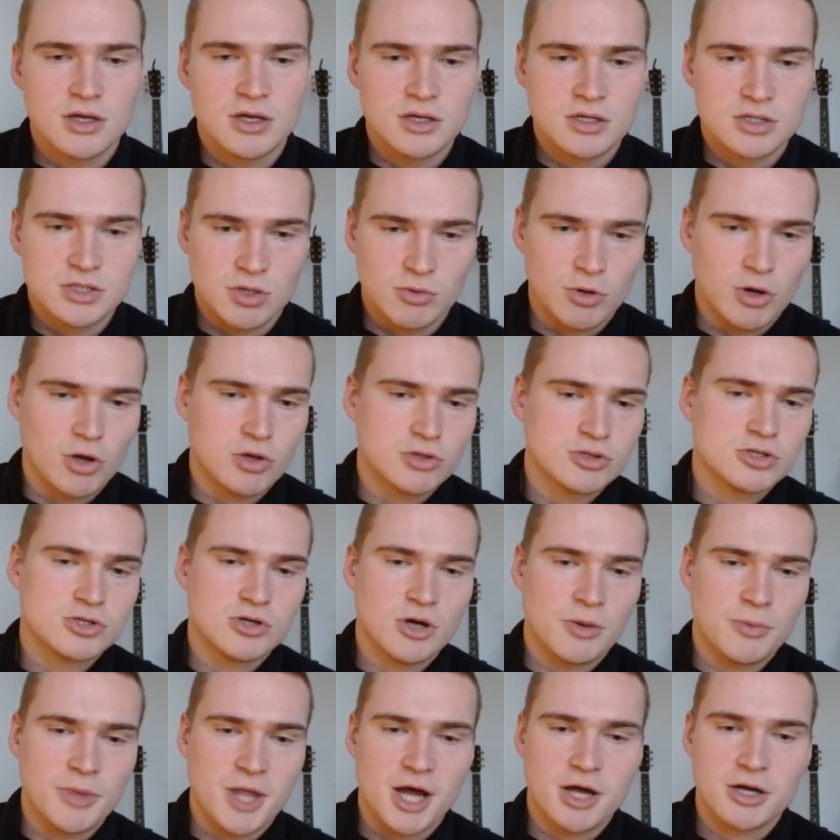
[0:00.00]
So we're going to
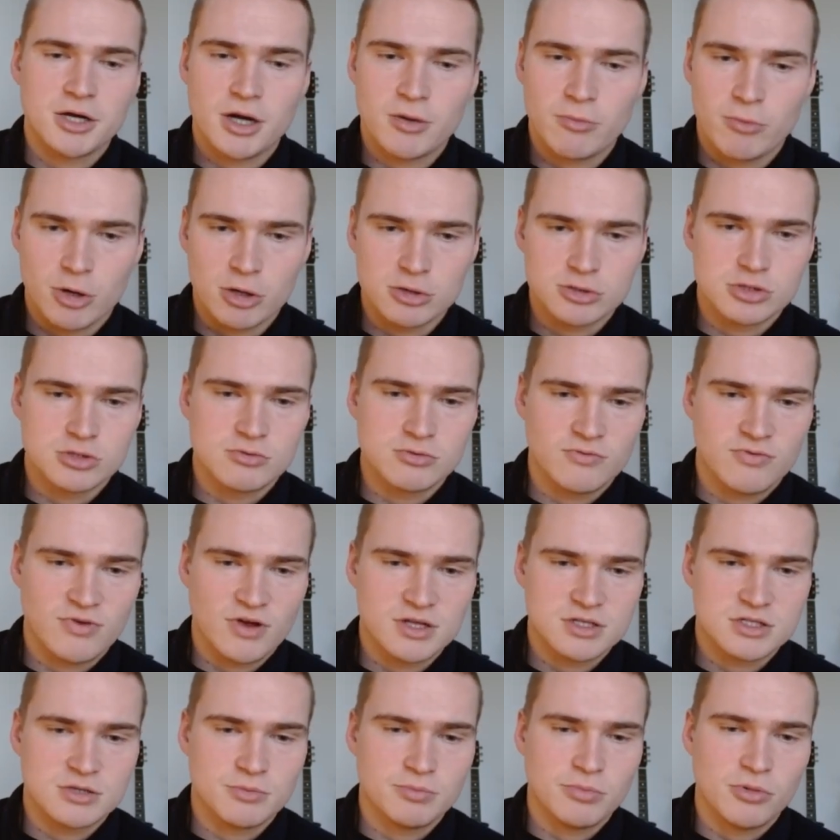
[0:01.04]
drop down there, we're going to
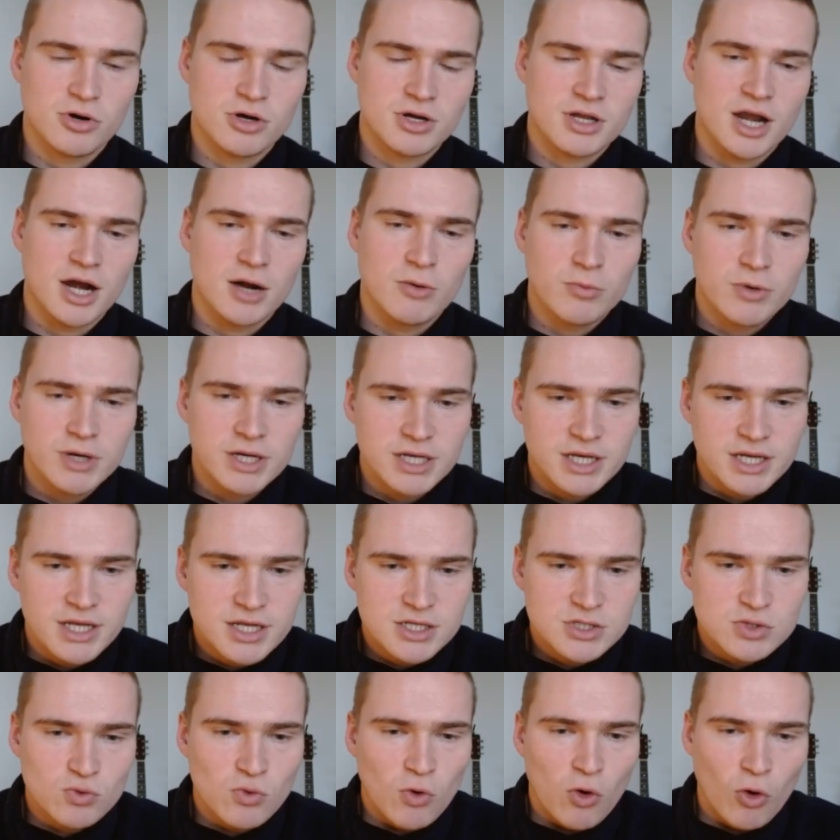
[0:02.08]
find support there, we need
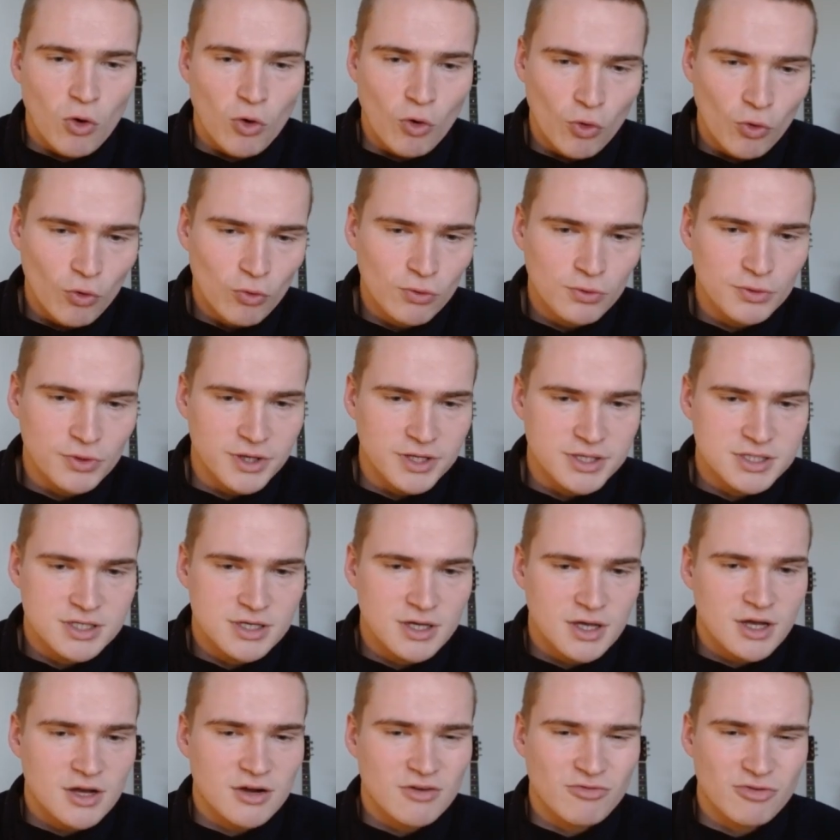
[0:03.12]
to hold it
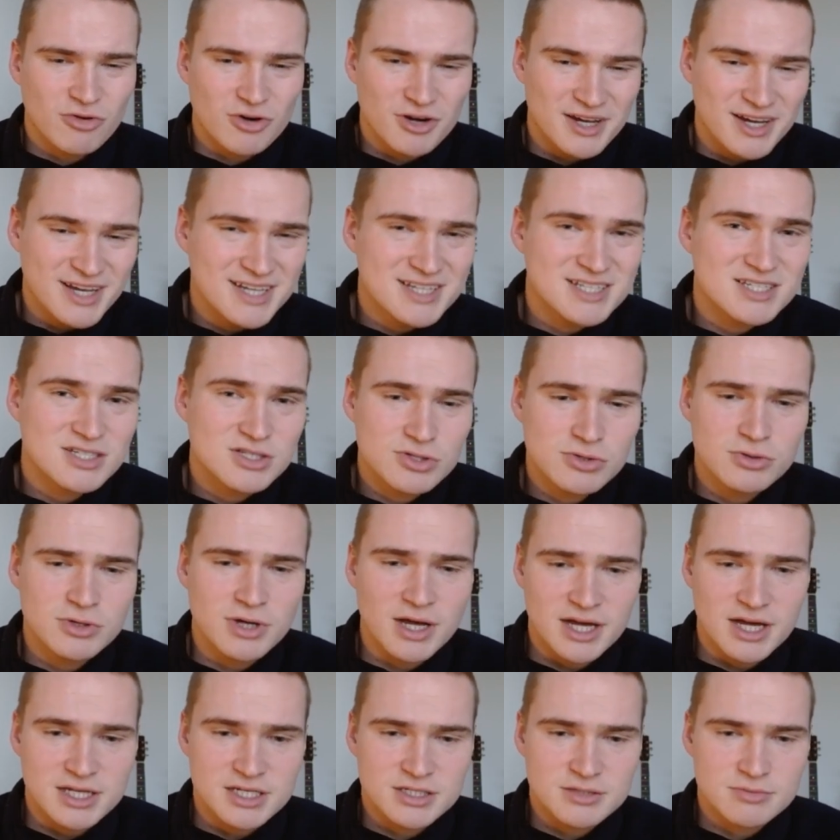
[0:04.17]
for at least two
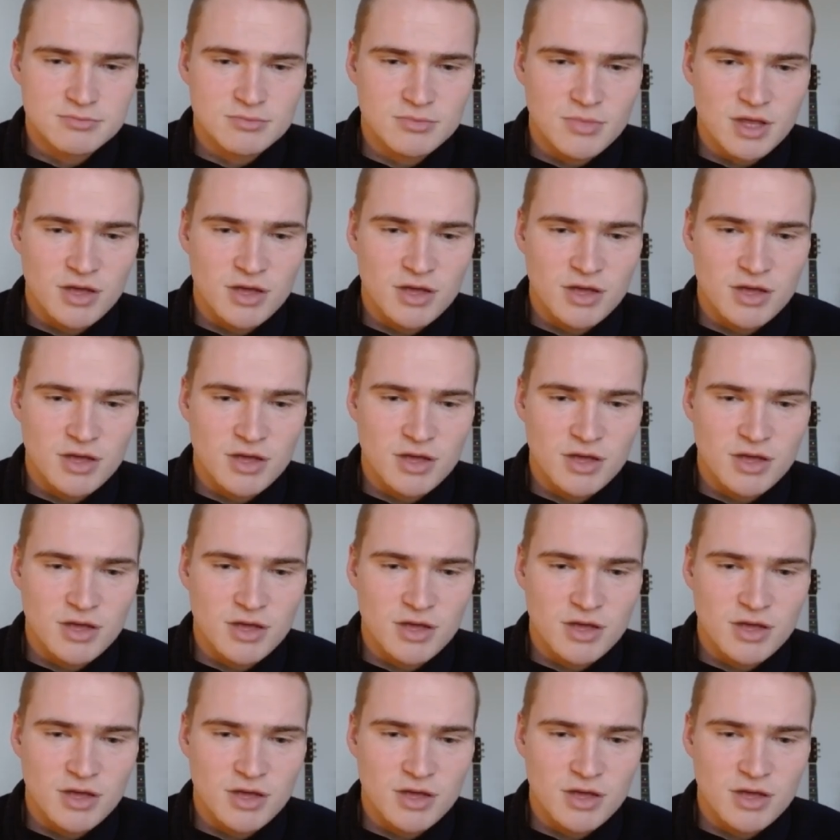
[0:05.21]
days.